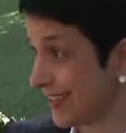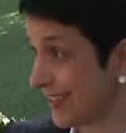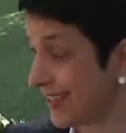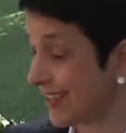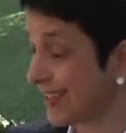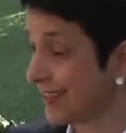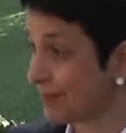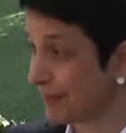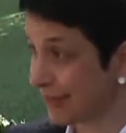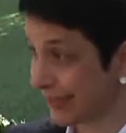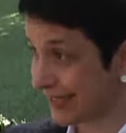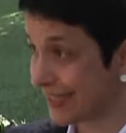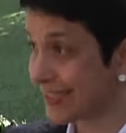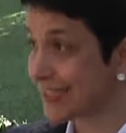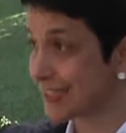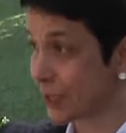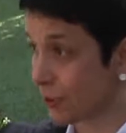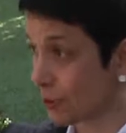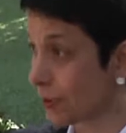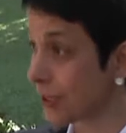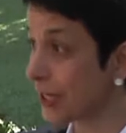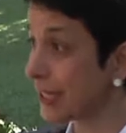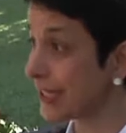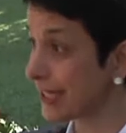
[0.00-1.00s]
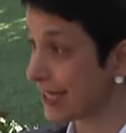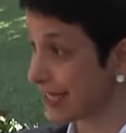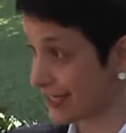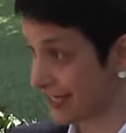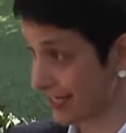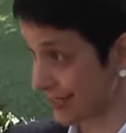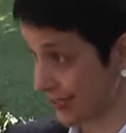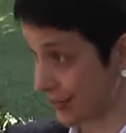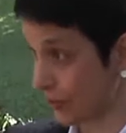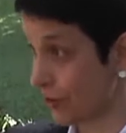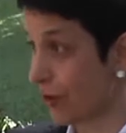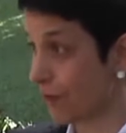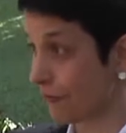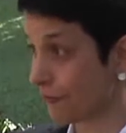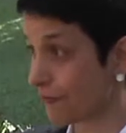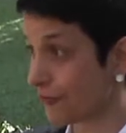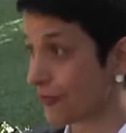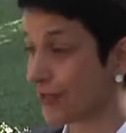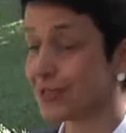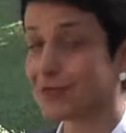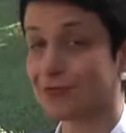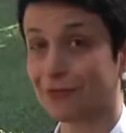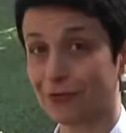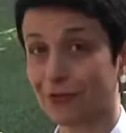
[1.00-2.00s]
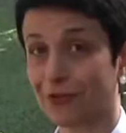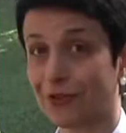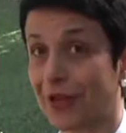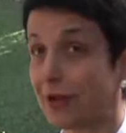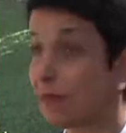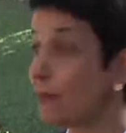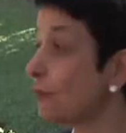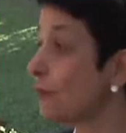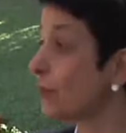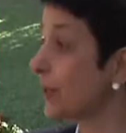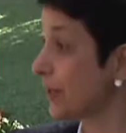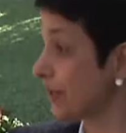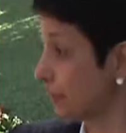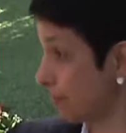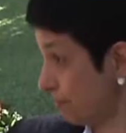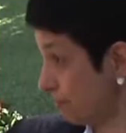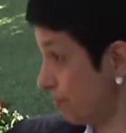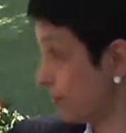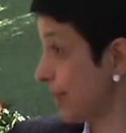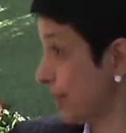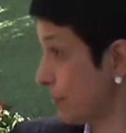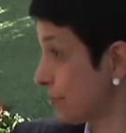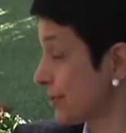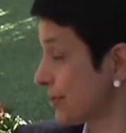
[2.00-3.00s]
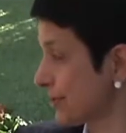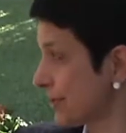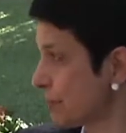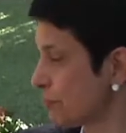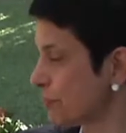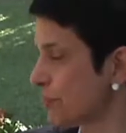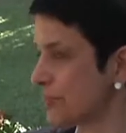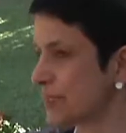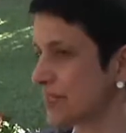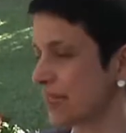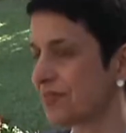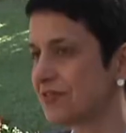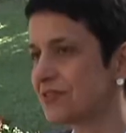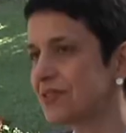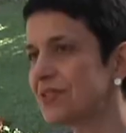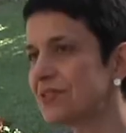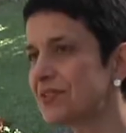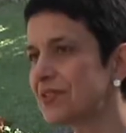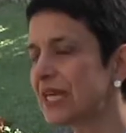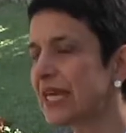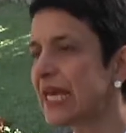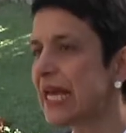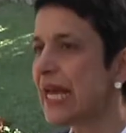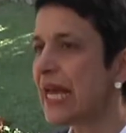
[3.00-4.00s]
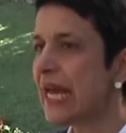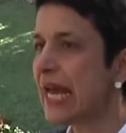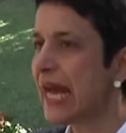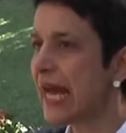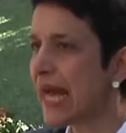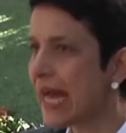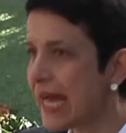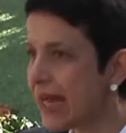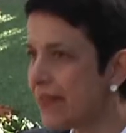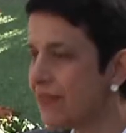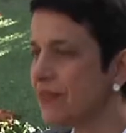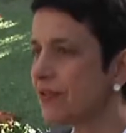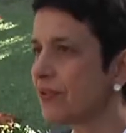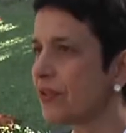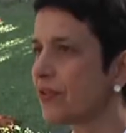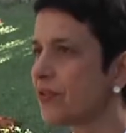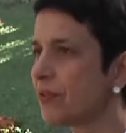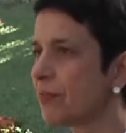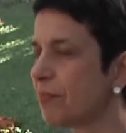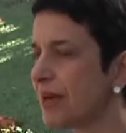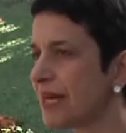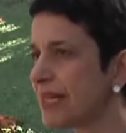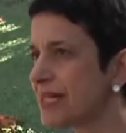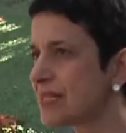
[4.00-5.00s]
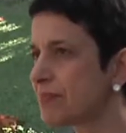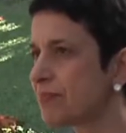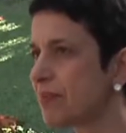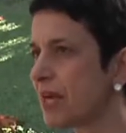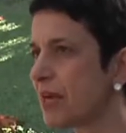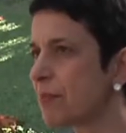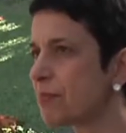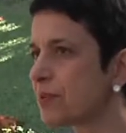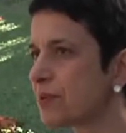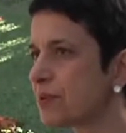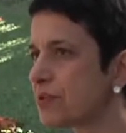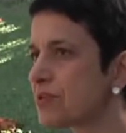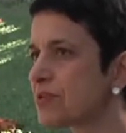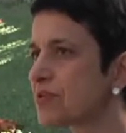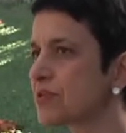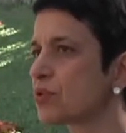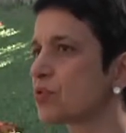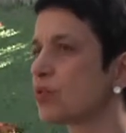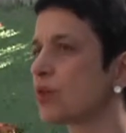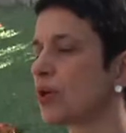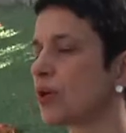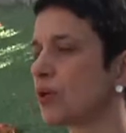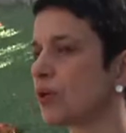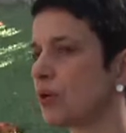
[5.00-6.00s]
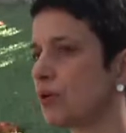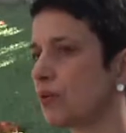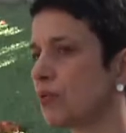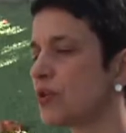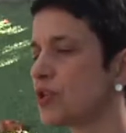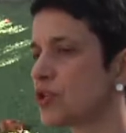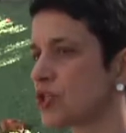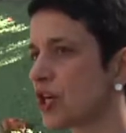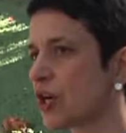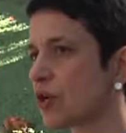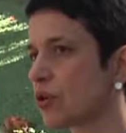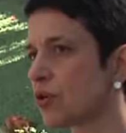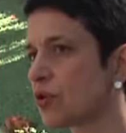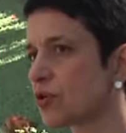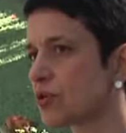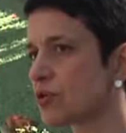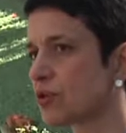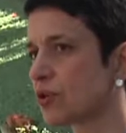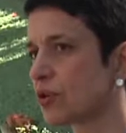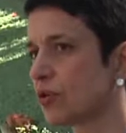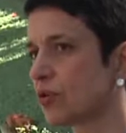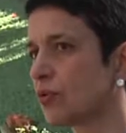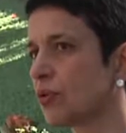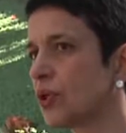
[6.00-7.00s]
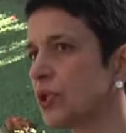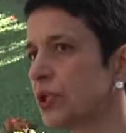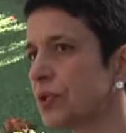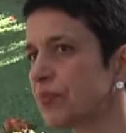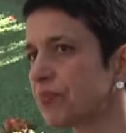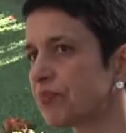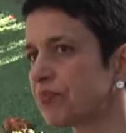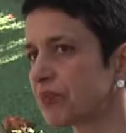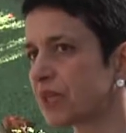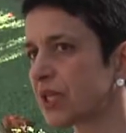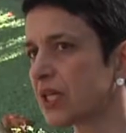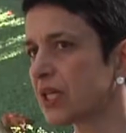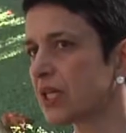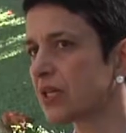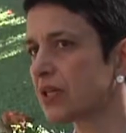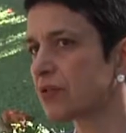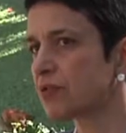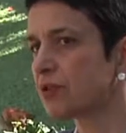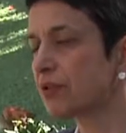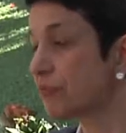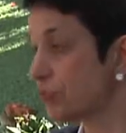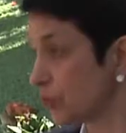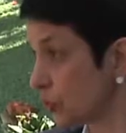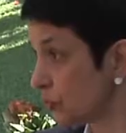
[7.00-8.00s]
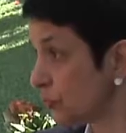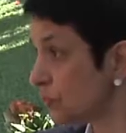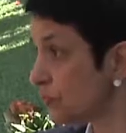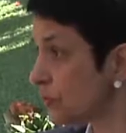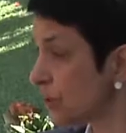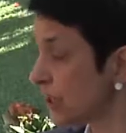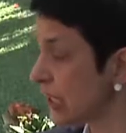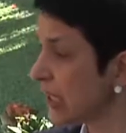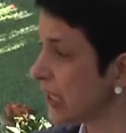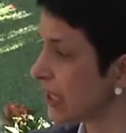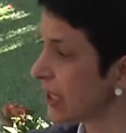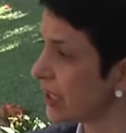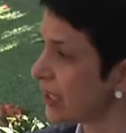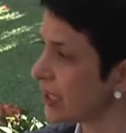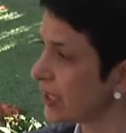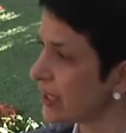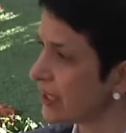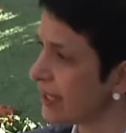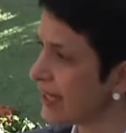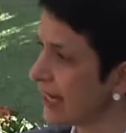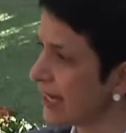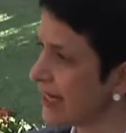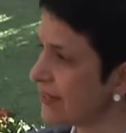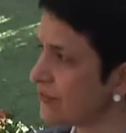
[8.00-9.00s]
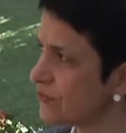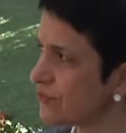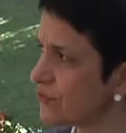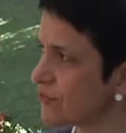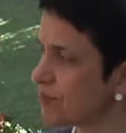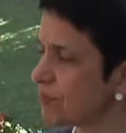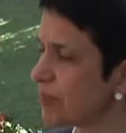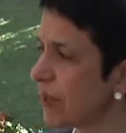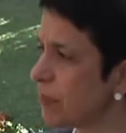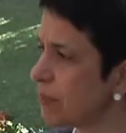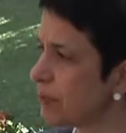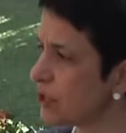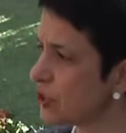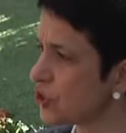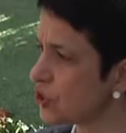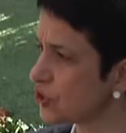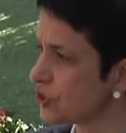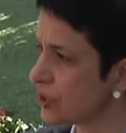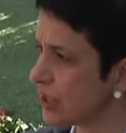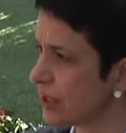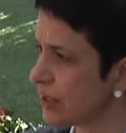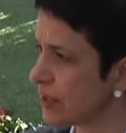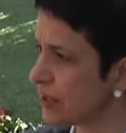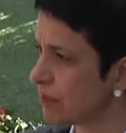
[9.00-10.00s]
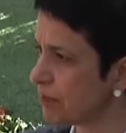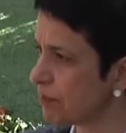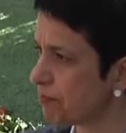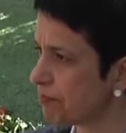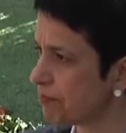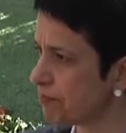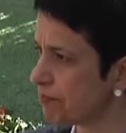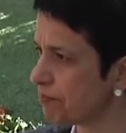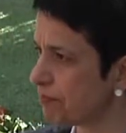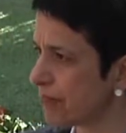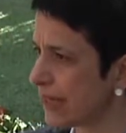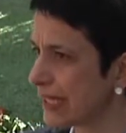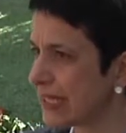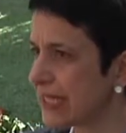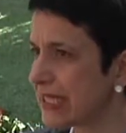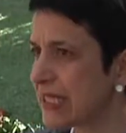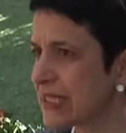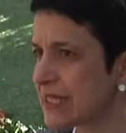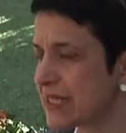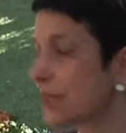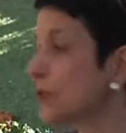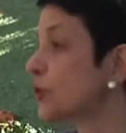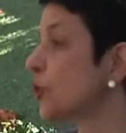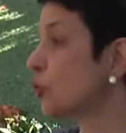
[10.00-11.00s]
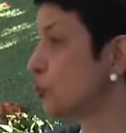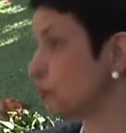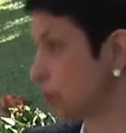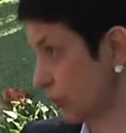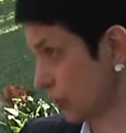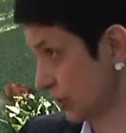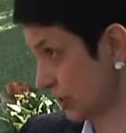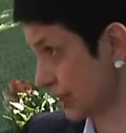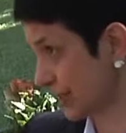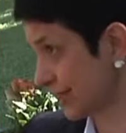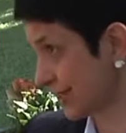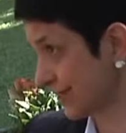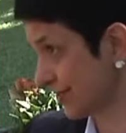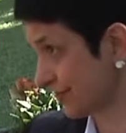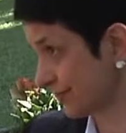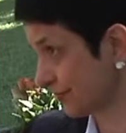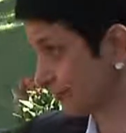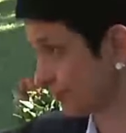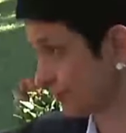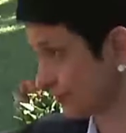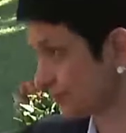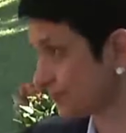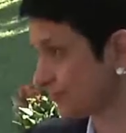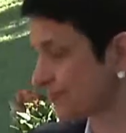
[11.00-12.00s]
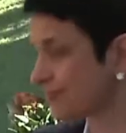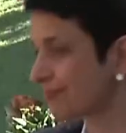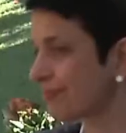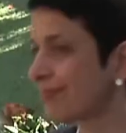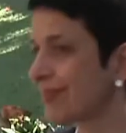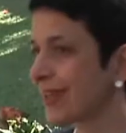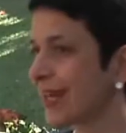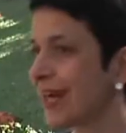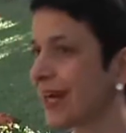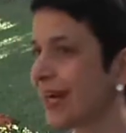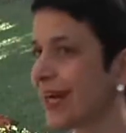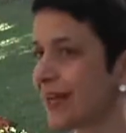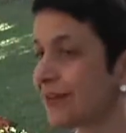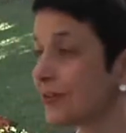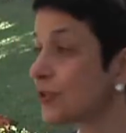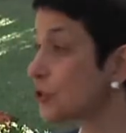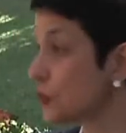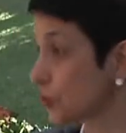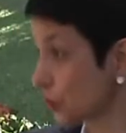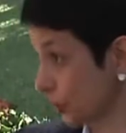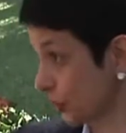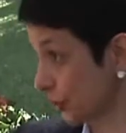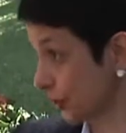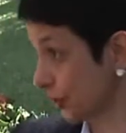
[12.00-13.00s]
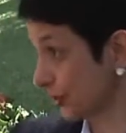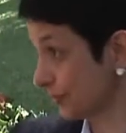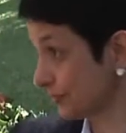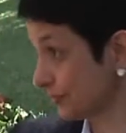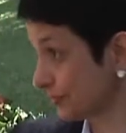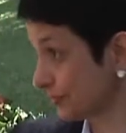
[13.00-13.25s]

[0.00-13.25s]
uh, Petnica organizes a conference for them where the papers are presented, and the best papers, are, which are also uh, reviewed, uh, get published in the Petnica notebooks, uh, the journal.